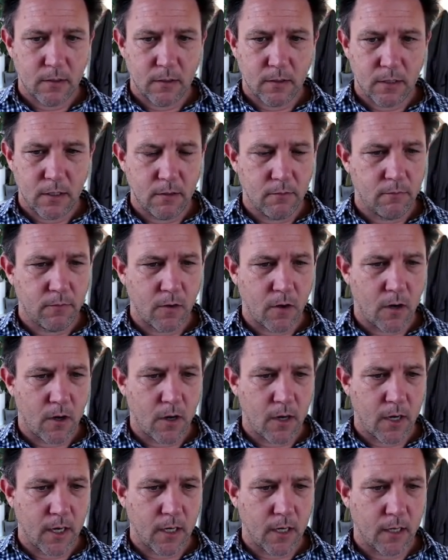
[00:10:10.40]
if
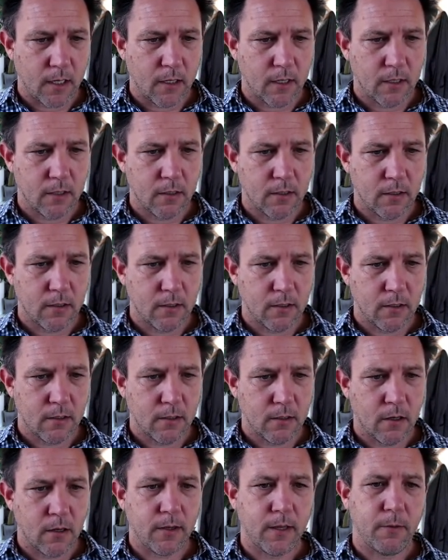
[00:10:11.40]
I...
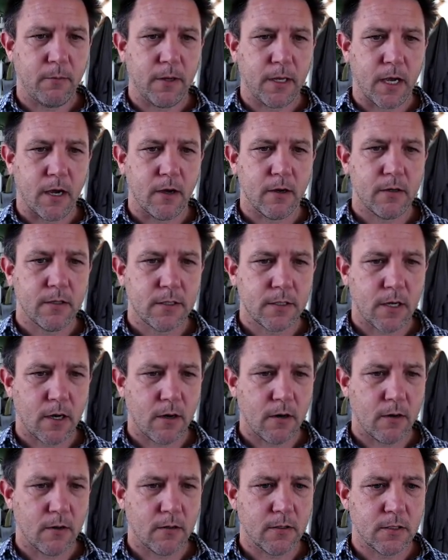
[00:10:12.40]
Oh, there we go.
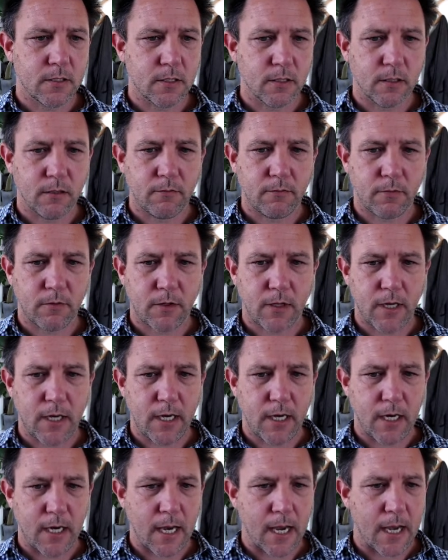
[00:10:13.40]
So delivery,